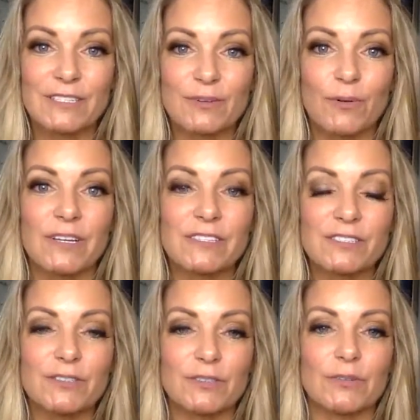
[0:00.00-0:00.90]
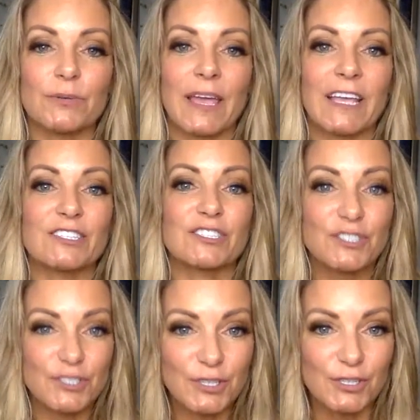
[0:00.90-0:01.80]
is going to do a
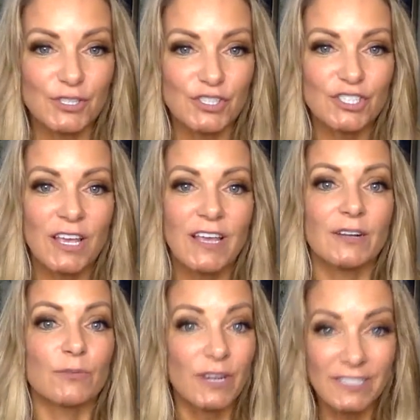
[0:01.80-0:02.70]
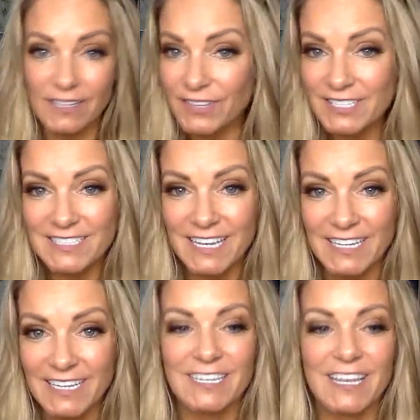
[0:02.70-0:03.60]
surge. Write down this
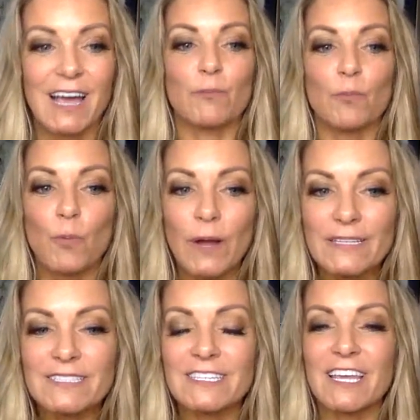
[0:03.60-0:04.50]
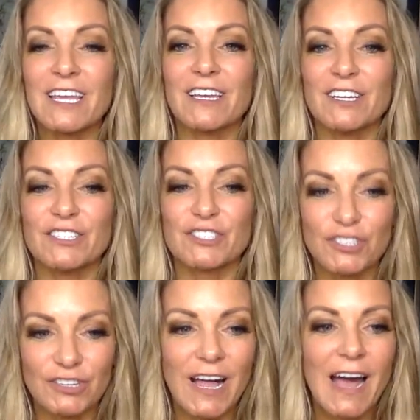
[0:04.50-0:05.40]
date on Wednesday,
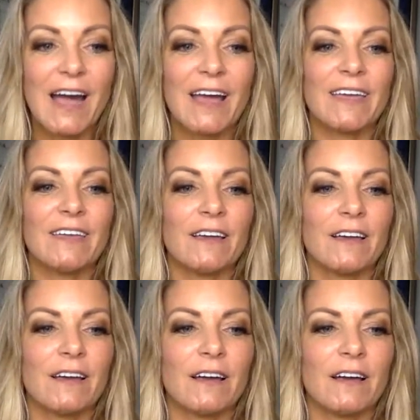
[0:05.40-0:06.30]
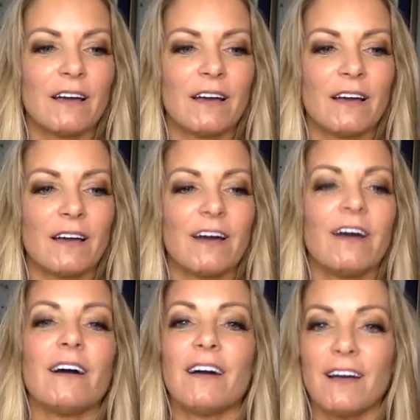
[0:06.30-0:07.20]
July.
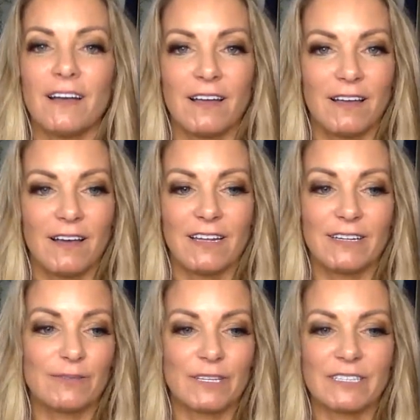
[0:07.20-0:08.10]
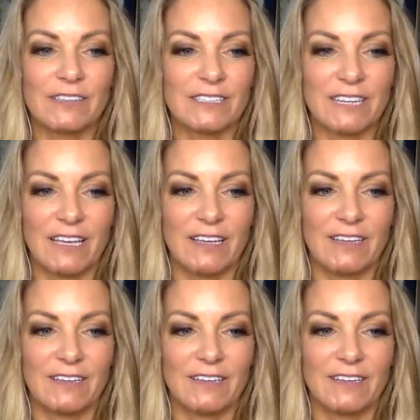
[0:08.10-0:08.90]
I didn't write down the date.